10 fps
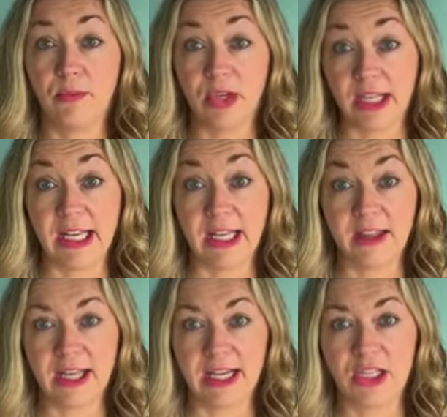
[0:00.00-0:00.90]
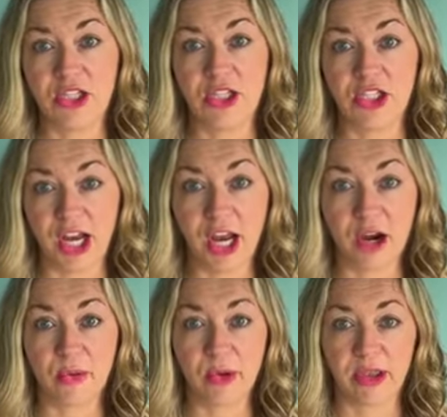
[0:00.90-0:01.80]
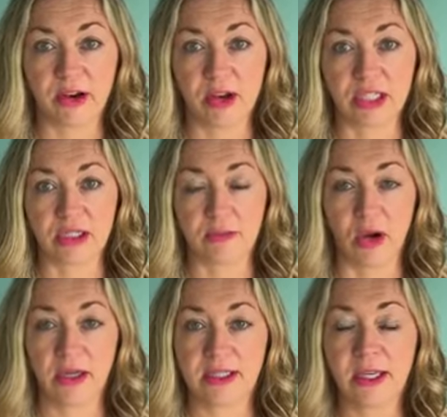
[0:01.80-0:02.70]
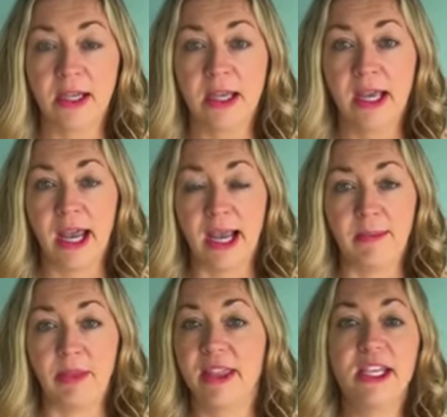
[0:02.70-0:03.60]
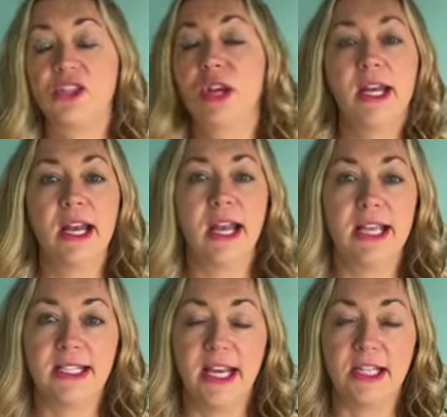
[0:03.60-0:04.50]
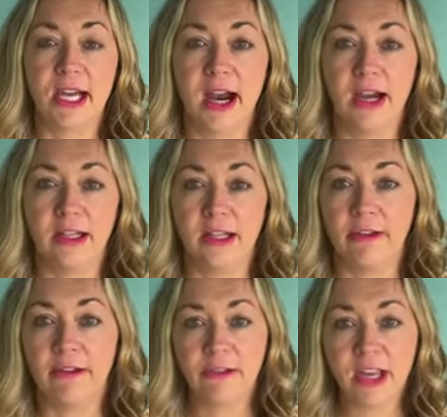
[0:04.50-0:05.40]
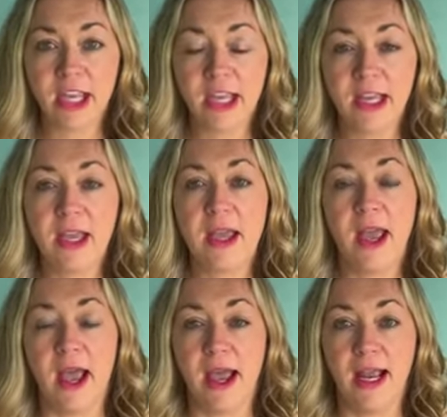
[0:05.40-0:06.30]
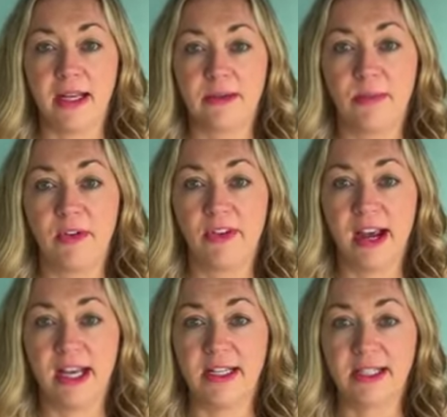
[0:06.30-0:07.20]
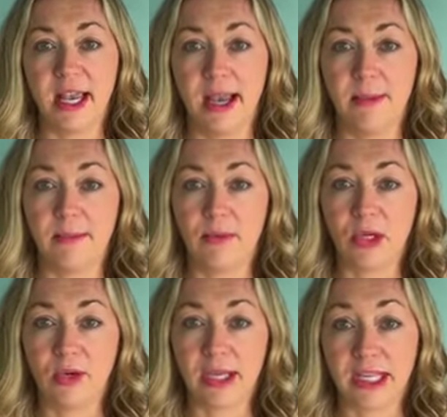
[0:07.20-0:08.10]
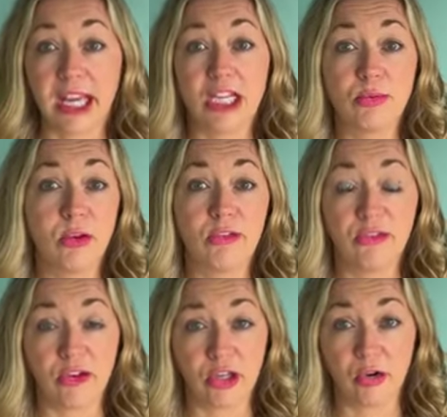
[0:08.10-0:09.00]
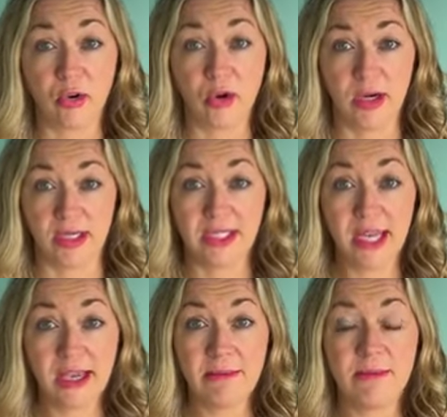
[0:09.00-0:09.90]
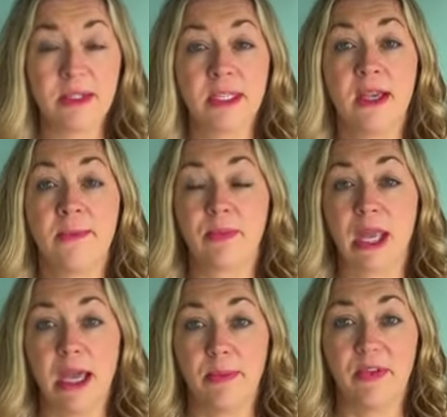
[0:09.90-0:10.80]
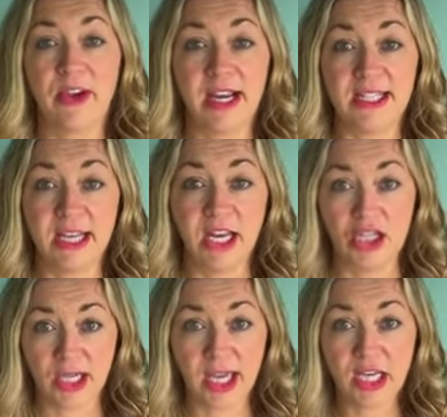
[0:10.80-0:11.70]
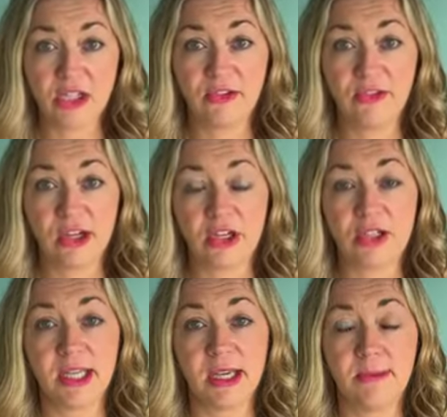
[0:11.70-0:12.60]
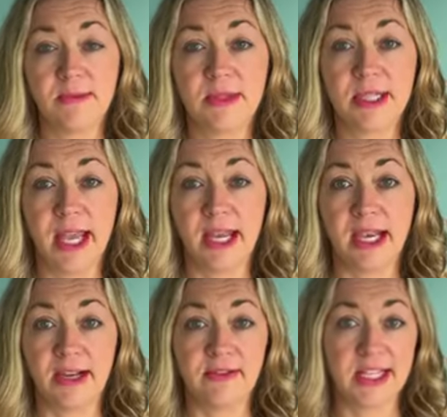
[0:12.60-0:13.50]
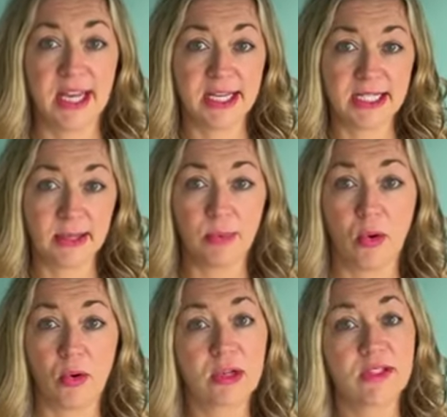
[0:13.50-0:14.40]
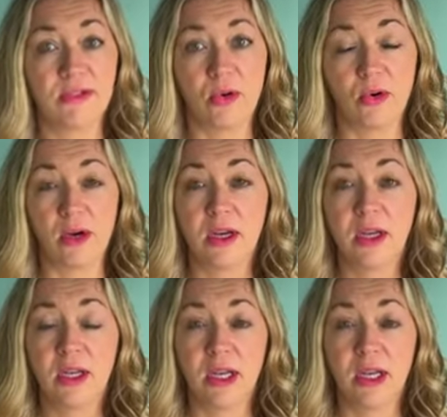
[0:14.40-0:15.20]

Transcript: really like to share with our customers. This training is entirely free. It provides engagement for your teams. It provides an education for your teams. It kind of ticks the box for